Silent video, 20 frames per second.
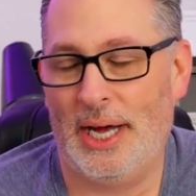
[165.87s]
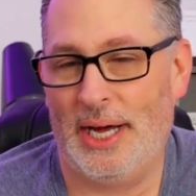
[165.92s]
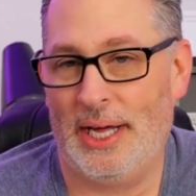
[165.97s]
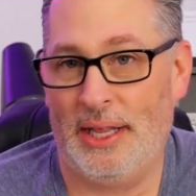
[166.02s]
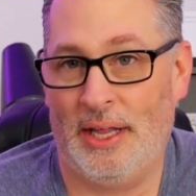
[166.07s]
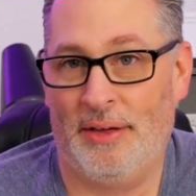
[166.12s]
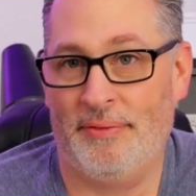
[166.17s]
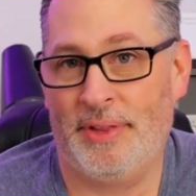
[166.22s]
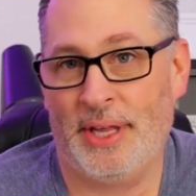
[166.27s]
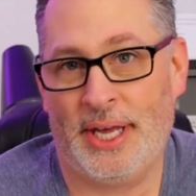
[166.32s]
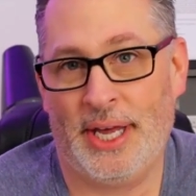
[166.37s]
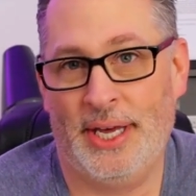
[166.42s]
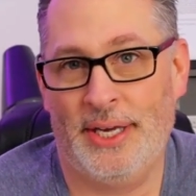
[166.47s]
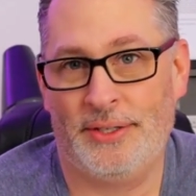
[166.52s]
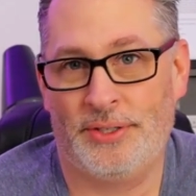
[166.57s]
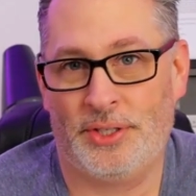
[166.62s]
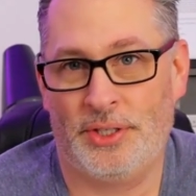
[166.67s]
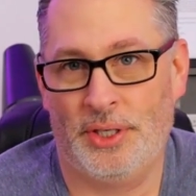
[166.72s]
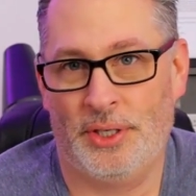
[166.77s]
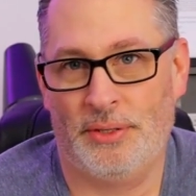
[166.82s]
I love the
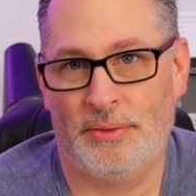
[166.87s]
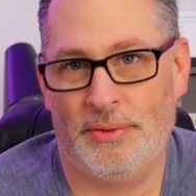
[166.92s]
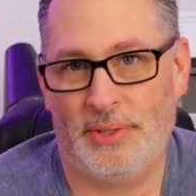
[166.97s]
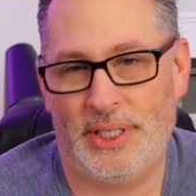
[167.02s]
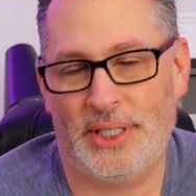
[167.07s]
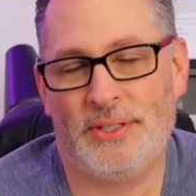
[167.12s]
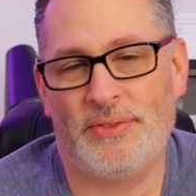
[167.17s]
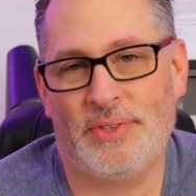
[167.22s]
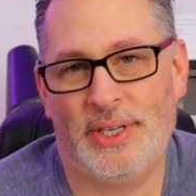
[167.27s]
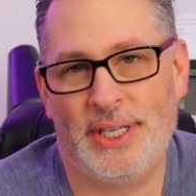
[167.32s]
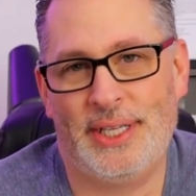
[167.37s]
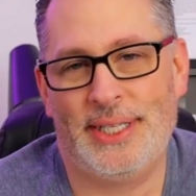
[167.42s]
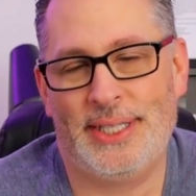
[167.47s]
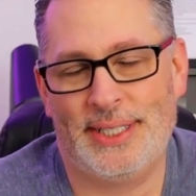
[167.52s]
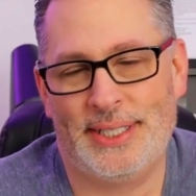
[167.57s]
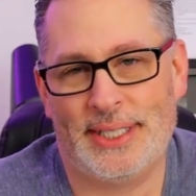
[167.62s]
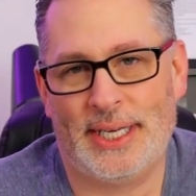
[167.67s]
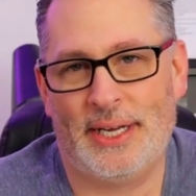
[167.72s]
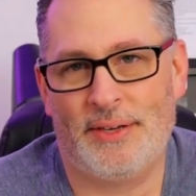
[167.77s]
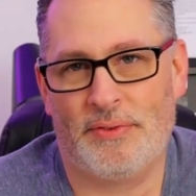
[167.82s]
case too. It's really
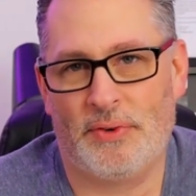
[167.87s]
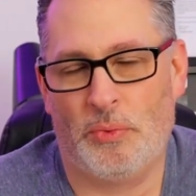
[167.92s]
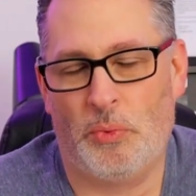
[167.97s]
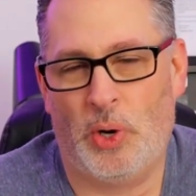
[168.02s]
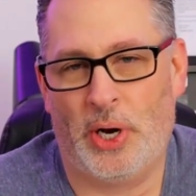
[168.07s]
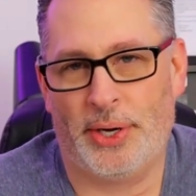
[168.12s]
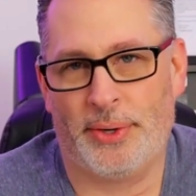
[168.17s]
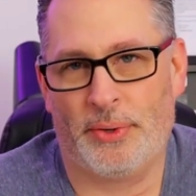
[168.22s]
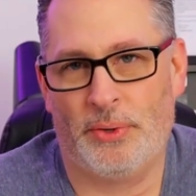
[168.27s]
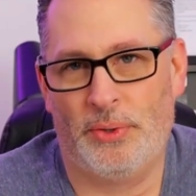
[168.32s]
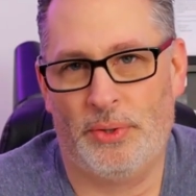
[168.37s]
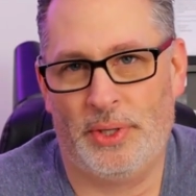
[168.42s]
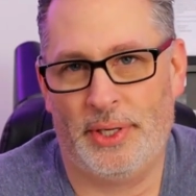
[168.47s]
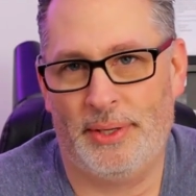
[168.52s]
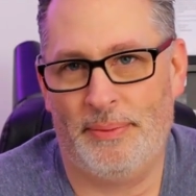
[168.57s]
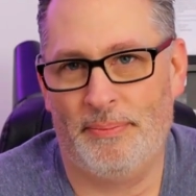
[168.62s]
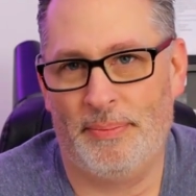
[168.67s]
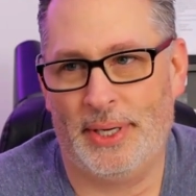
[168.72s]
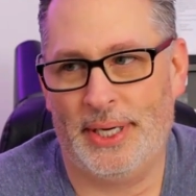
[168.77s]
designed for water cooling,